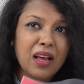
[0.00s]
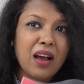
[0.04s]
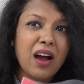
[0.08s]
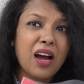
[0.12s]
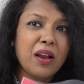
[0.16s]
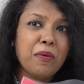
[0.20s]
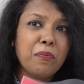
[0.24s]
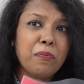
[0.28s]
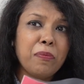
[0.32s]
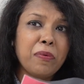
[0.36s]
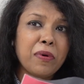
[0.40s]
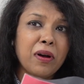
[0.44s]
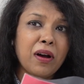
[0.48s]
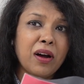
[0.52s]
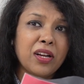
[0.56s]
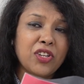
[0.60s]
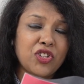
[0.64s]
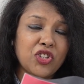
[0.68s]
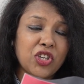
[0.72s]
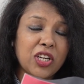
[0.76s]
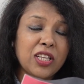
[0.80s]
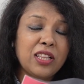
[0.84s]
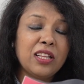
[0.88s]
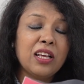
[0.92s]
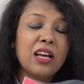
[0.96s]

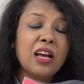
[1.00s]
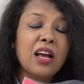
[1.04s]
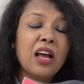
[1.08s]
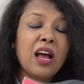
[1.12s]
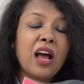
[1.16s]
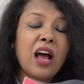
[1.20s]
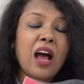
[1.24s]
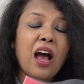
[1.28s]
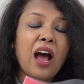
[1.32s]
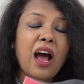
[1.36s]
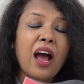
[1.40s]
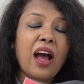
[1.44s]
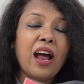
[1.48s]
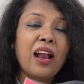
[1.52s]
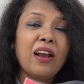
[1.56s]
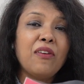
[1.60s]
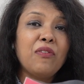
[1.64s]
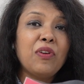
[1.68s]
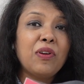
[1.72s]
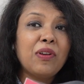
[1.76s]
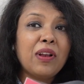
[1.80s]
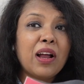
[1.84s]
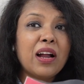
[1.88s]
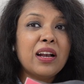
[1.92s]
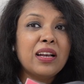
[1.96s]
Archit. And
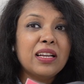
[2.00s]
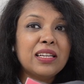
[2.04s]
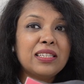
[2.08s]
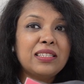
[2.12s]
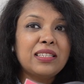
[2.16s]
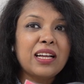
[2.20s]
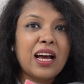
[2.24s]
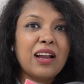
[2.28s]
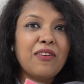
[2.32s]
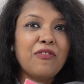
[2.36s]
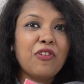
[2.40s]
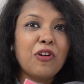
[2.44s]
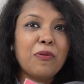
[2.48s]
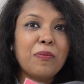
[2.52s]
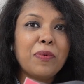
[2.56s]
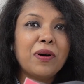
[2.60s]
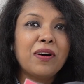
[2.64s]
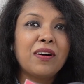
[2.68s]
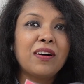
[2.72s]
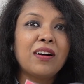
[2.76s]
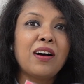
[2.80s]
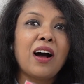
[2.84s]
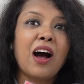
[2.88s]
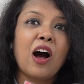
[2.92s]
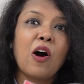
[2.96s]
we will understand from
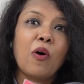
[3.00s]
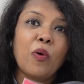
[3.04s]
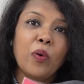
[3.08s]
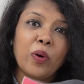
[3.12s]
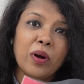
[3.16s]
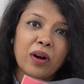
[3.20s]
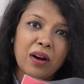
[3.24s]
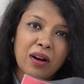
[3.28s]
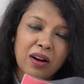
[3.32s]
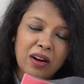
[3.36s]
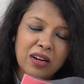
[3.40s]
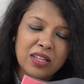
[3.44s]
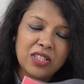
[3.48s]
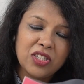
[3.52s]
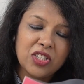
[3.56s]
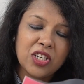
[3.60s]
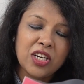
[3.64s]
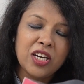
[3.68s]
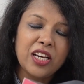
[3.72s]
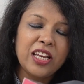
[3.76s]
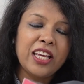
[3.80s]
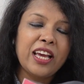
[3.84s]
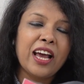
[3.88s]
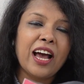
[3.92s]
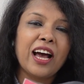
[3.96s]
her how her
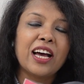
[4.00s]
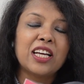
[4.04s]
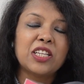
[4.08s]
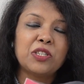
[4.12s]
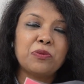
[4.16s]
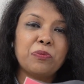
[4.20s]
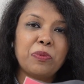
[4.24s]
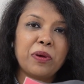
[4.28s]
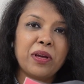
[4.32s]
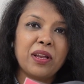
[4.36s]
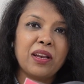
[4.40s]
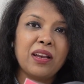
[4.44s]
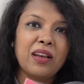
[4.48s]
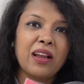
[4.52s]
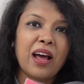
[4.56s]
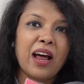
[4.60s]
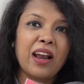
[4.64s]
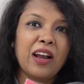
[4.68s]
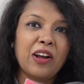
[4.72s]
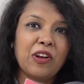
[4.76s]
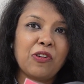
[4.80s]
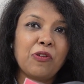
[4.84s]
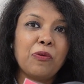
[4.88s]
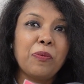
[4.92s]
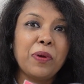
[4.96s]
journey has been,
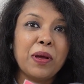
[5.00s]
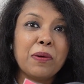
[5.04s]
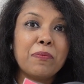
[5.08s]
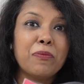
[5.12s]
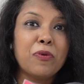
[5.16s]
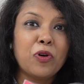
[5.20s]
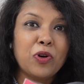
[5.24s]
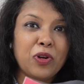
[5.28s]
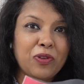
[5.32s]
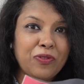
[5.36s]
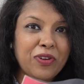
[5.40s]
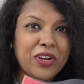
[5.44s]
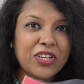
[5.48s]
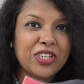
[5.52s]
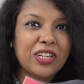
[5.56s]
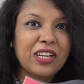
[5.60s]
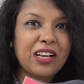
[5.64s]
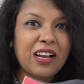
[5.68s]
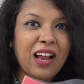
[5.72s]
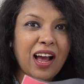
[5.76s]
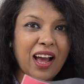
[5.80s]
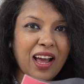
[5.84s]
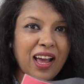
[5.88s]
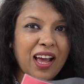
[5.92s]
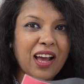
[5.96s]
and it will be a
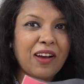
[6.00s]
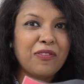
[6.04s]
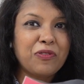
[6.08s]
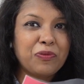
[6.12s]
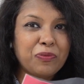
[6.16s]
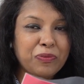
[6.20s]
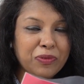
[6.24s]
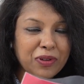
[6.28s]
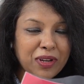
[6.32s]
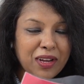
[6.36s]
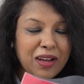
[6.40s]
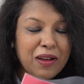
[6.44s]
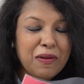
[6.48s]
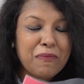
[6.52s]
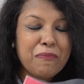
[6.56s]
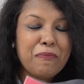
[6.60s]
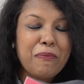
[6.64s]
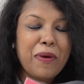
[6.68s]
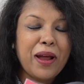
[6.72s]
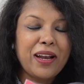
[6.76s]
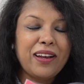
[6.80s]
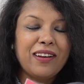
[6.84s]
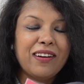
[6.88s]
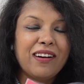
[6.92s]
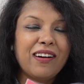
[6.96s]
motivational. I have
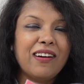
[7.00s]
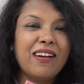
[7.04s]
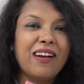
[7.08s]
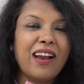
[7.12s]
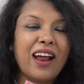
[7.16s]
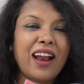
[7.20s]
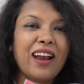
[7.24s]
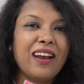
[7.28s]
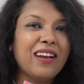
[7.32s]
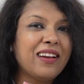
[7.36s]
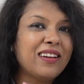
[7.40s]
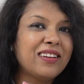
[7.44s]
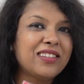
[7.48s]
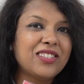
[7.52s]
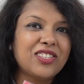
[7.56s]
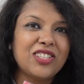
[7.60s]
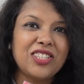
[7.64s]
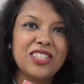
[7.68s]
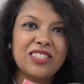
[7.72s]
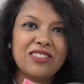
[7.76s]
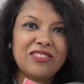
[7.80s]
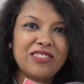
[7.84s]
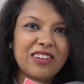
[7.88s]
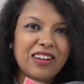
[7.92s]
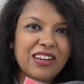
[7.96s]
met her and
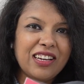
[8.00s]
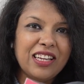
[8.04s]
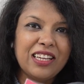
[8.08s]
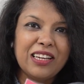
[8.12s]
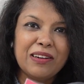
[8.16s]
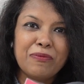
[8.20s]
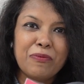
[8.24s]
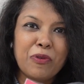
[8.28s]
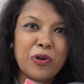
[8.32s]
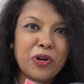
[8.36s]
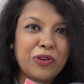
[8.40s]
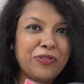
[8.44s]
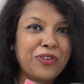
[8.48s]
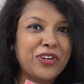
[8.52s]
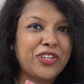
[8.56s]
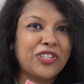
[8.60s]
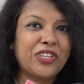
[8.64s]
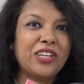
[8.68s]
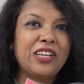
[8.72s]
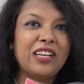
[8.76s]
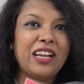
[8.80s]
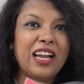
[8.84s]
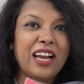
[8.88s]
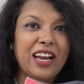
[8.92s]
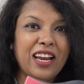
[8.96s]
she's really a
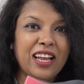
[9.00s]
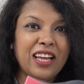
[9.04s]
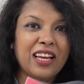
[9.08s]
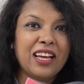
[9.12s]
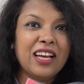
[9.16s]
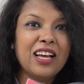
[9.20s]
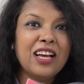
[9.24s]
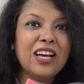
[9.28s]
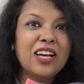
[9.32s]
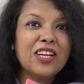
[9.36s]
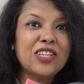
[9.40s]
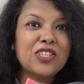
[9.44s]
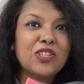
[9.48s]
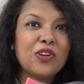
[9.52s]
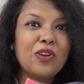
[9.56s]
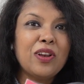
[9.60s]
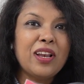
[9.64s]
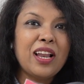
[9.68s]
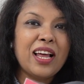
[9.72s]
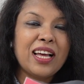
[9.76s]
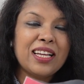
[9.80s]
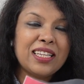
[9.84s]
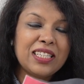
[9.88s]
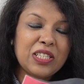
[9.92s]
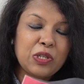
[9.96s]
motivational lady. So
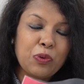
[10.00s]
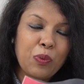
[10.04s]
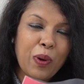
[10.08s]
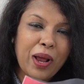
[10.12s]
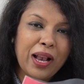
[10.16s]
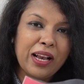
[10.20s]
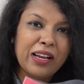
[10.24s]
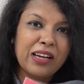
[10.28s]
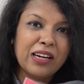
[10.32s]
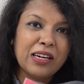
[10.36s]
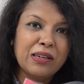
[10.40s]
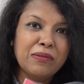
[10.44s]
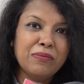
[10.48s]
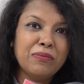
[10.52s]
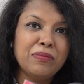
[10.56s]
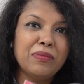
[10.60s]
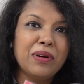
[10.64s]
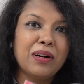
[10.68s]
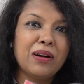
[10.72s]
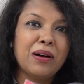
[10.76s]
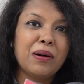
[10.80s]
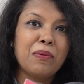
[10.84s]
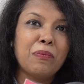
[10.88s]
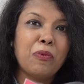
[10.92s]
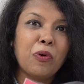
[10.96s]
let's welcome
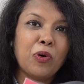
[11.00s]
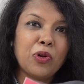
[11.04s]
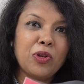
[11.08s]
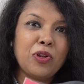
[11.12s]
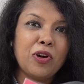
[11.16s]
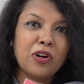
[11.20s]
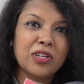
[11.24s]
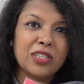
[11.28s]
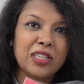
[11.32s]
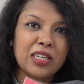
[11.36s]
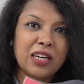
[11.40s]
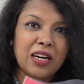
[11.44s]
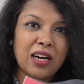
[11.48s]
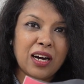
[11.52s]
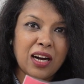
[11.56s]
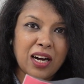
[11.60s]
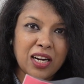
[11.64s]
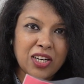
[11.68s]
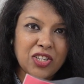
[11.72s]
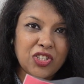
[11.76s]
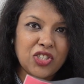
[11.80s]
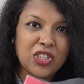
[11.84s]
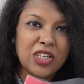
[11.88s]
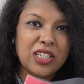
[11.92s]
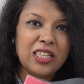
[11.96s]
both Dr.
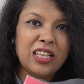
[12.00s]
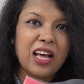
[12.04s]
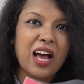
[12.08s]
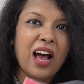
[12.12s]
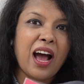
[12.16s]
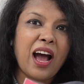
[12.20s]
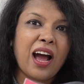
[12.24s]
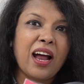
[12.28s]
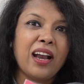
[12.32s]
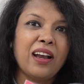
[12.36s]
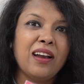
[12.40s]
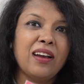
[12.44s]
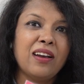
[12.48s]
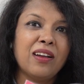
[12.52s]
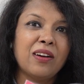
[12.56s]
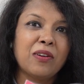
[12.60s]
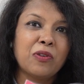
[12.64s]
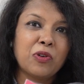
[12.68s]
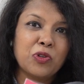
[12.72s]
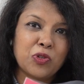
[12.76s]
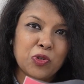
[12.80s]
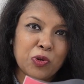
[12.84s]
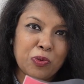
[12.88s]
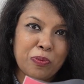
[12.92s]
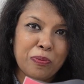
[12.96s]
Archit and
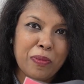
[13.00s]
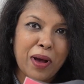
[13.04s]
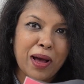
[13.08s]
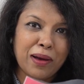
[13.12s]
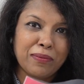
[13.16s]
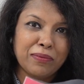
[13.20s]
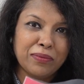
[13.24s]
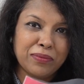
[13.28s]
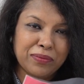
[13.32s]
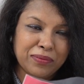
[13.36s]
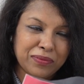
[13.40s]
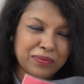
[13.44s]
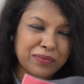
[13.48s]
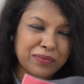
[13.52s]
Kusum ma'am.